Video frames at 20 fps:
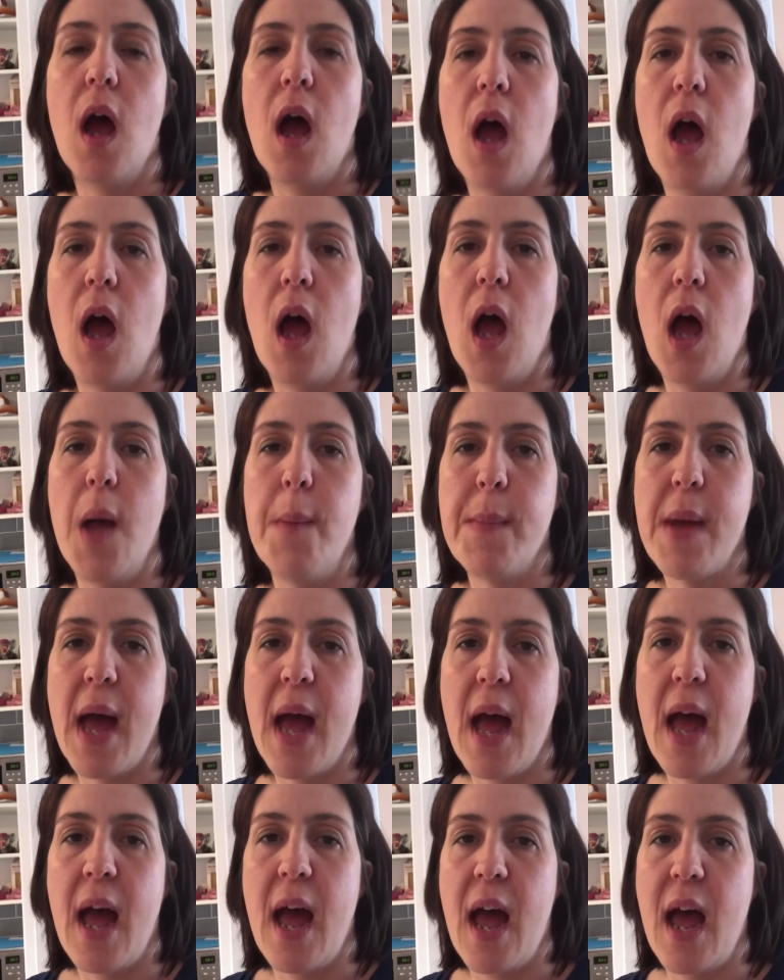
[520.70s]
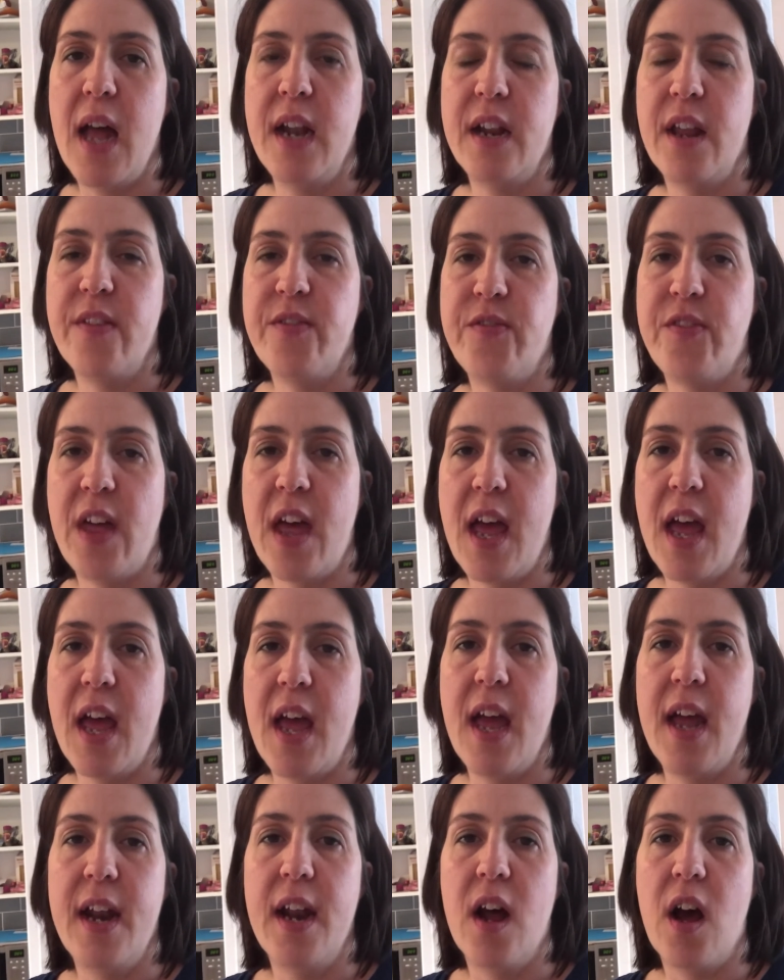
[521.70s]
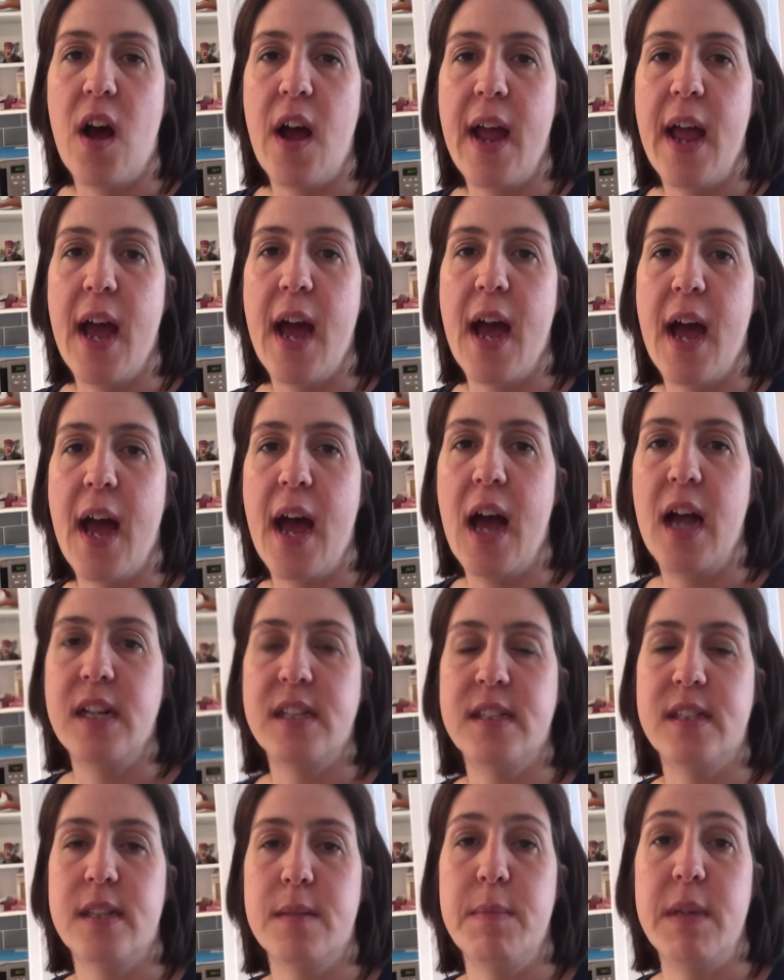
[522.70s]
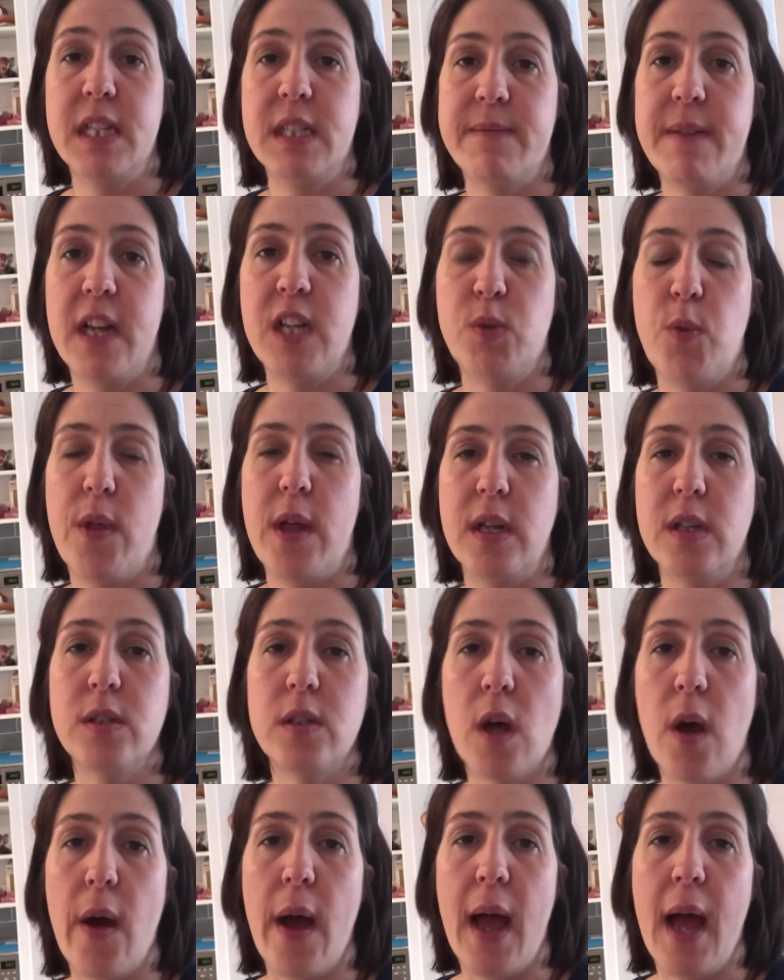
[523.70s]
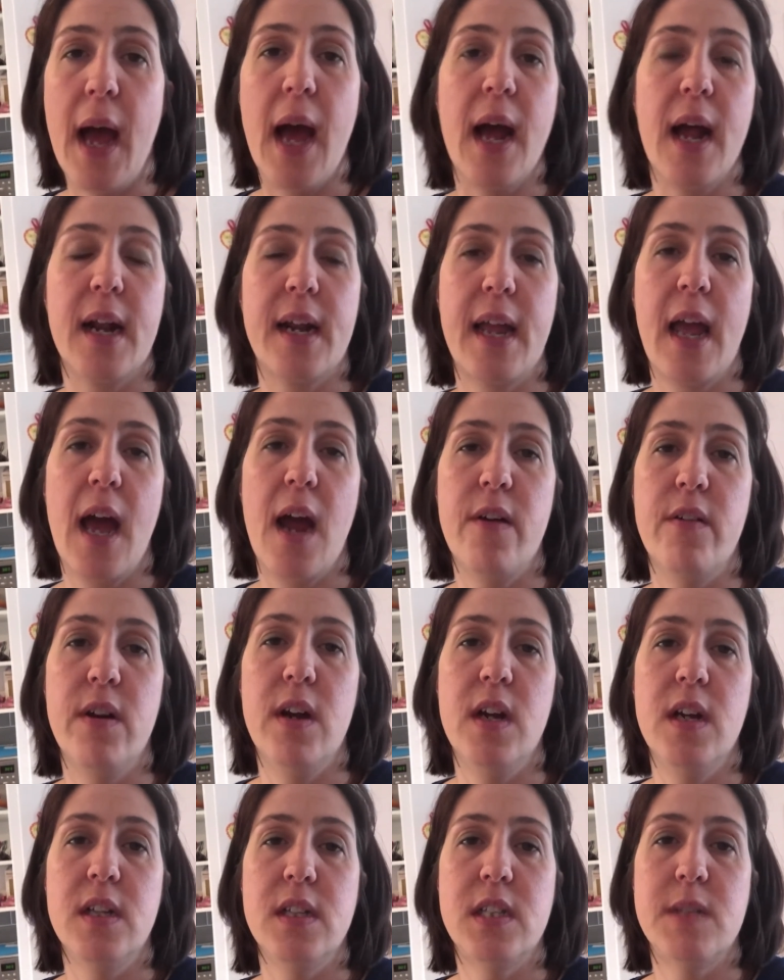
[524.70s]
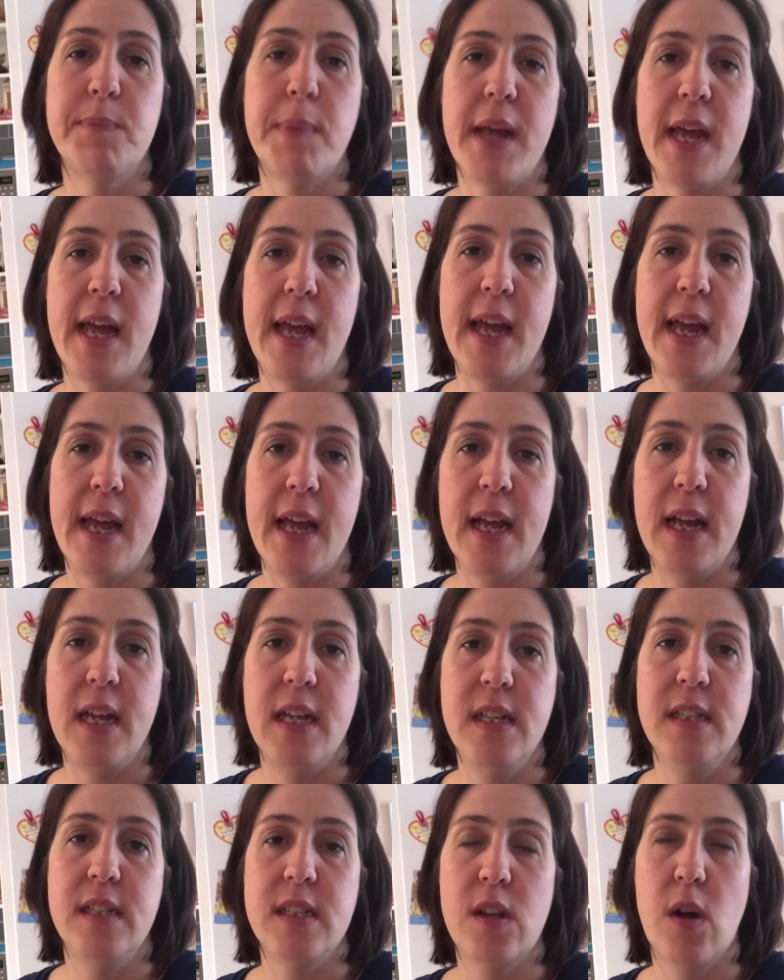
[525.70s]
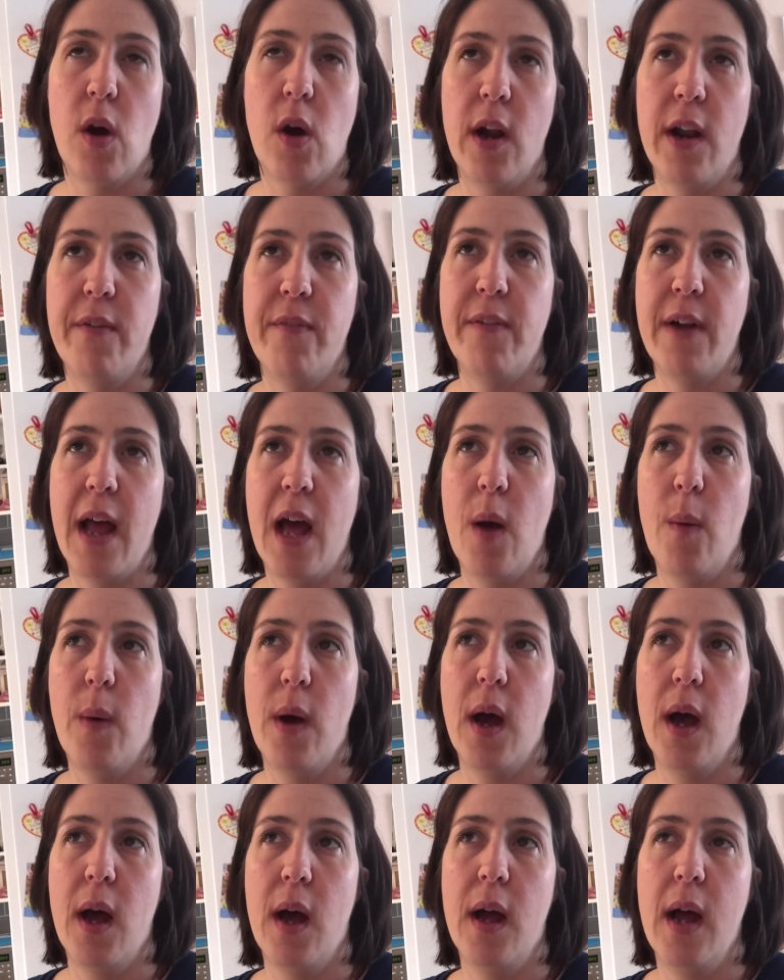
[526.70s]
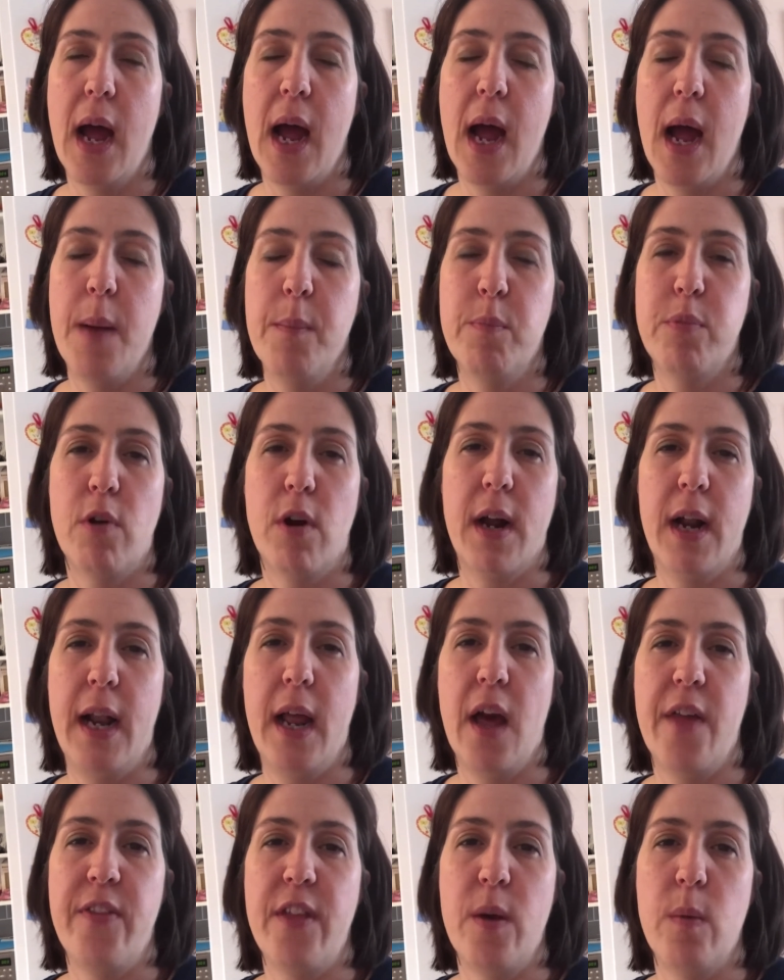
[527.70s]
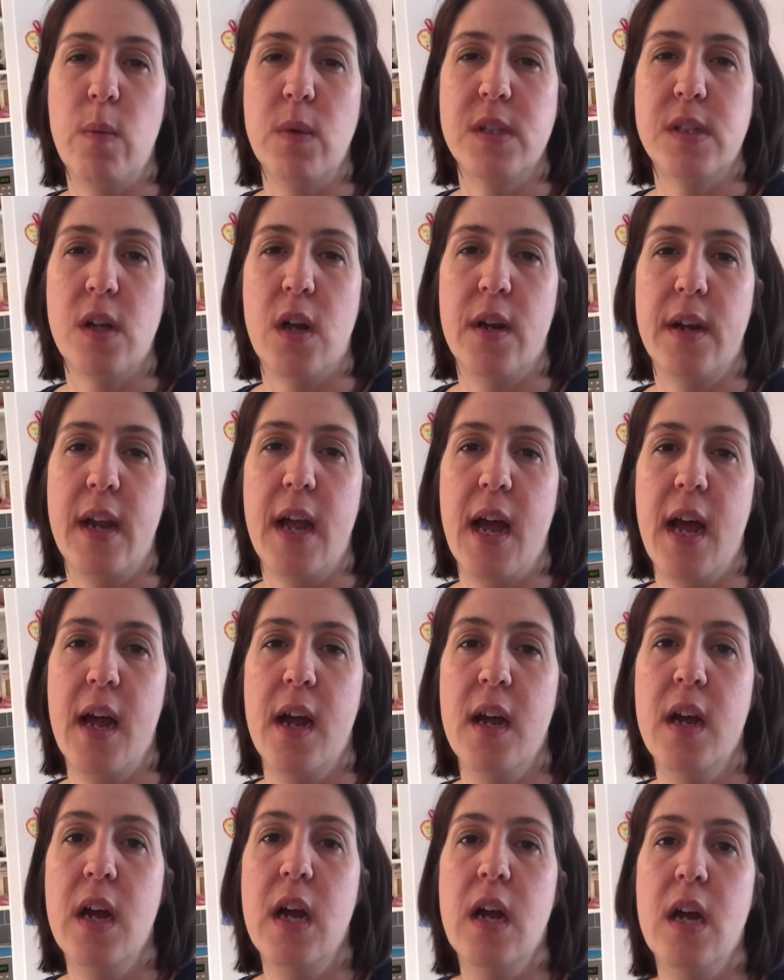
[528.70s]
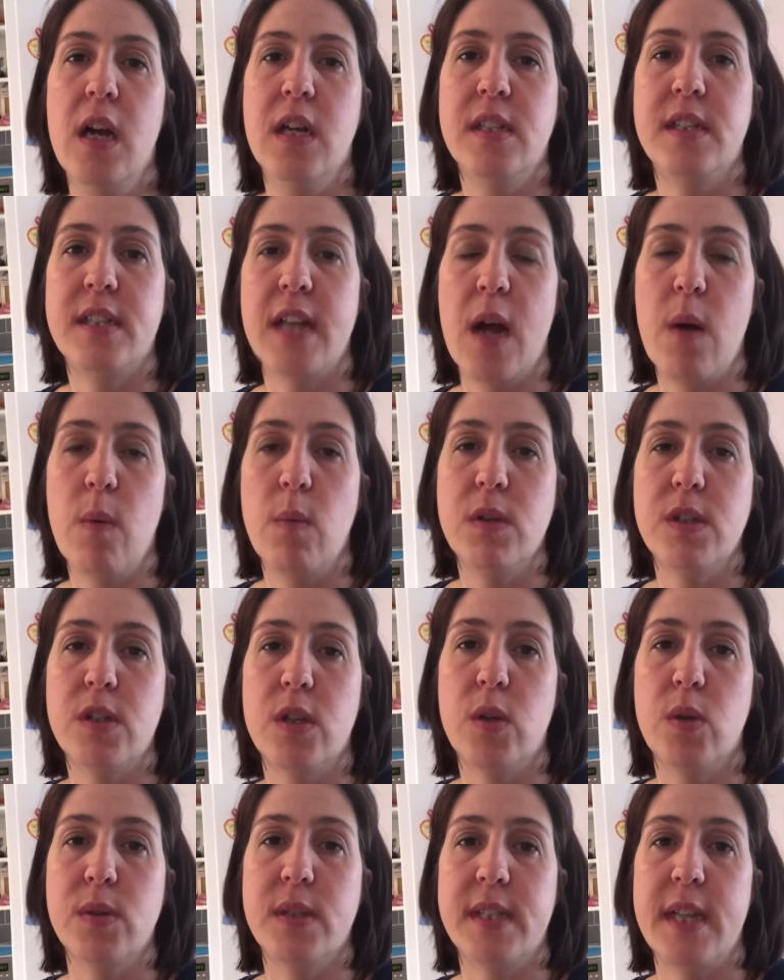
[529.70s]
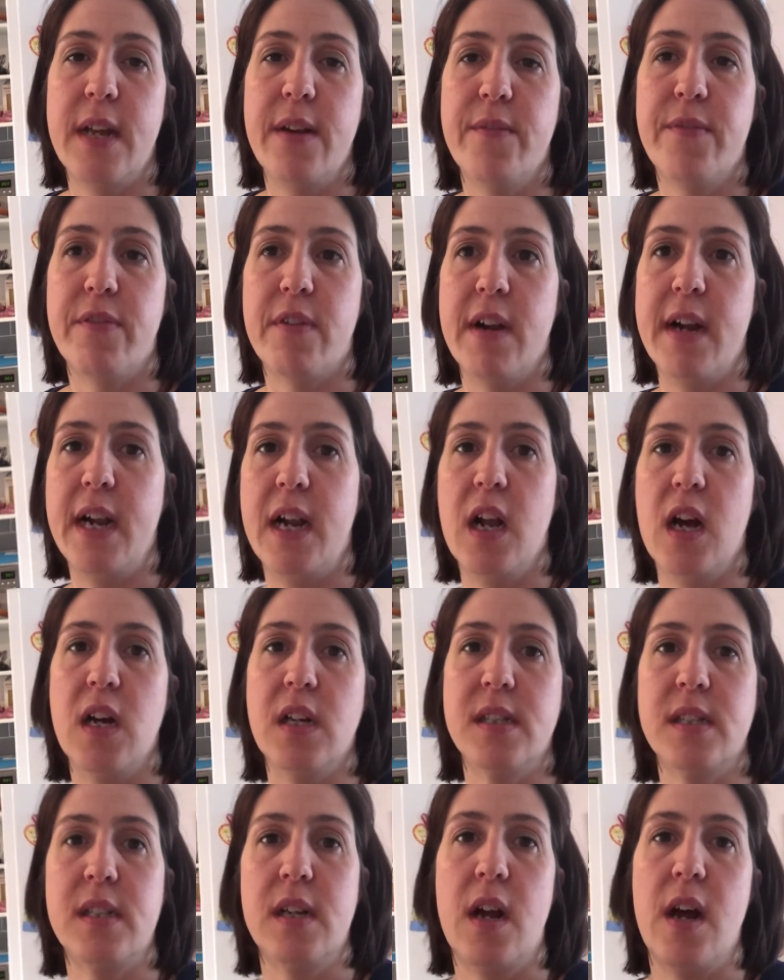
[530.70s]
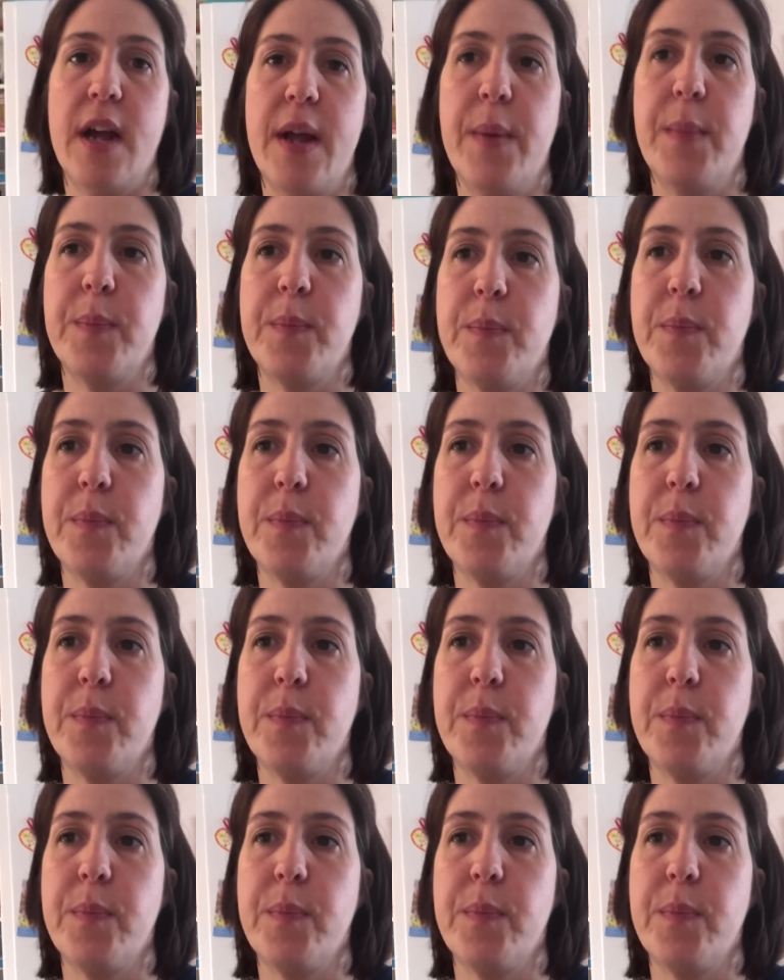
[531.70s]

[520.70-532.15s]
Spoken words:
And then I had some mixed veg with it. So I had carrots, peas, cauliflower, and broccoli, I think, was on there. So that was all sin-free last night.